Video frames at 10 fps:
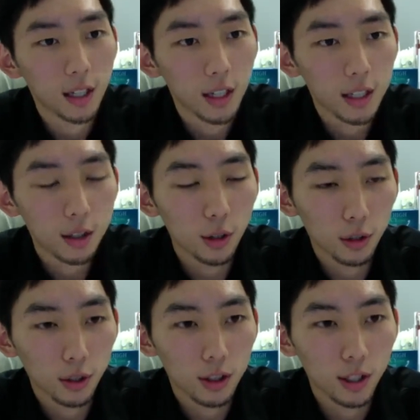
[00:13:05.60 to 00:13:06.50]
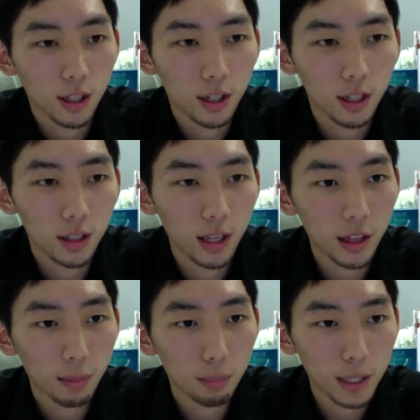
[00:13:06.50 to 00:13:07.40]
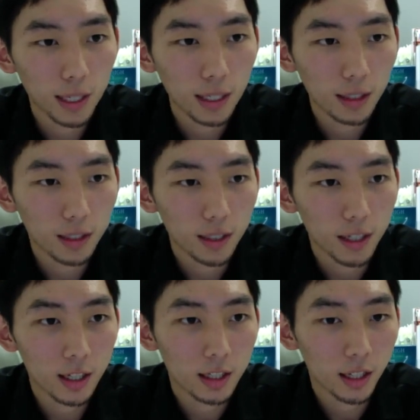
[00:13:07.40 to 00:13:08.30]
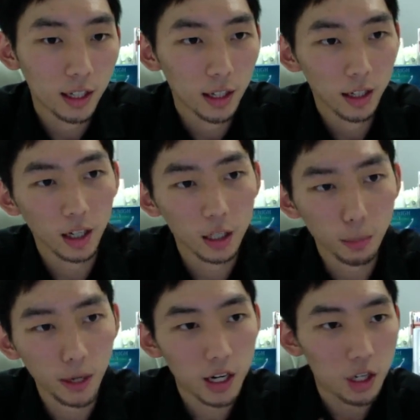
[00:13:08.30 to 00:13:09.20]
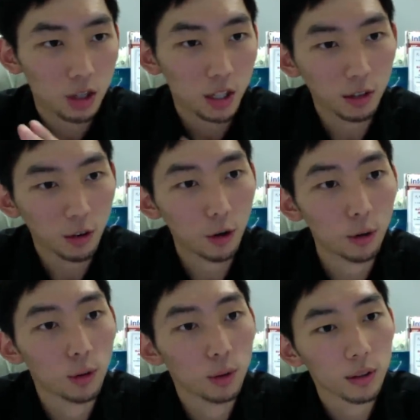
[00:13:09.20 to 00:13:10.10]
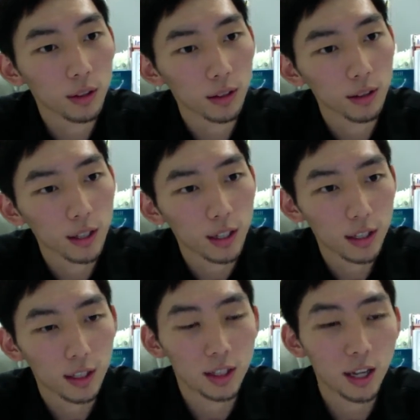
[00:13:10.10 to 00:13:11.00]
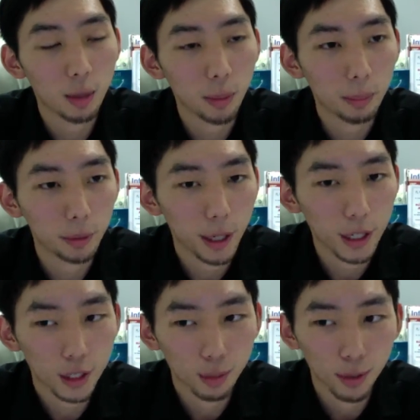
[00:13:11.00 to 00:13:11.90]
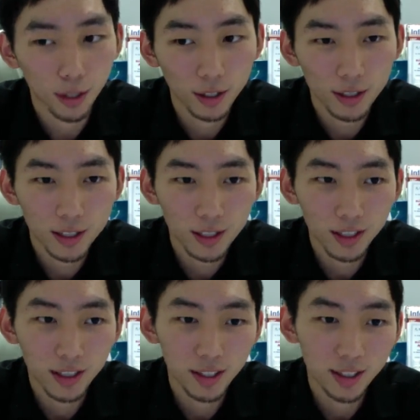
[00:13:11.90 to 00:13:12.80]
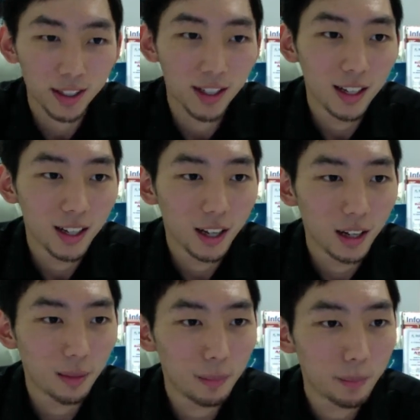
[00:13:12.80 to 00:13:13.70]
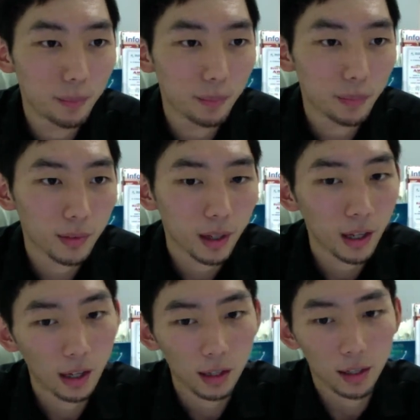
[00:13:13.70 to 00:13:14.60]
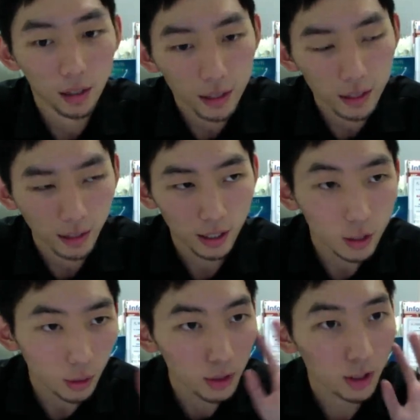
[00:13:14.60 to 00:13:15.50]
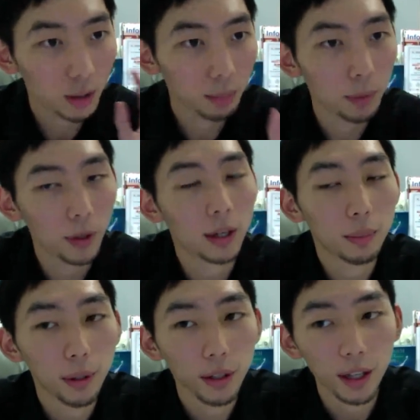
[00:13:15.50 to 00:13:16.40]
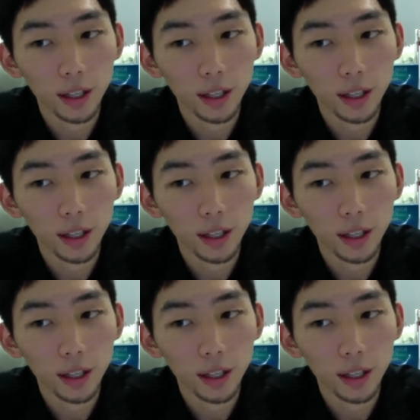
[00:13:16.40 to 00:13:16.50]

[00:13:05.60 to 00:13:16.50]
It's not good to let them be, because they're just going to exponentially grow. So that's just how population works. Unless it gets to a certain point, but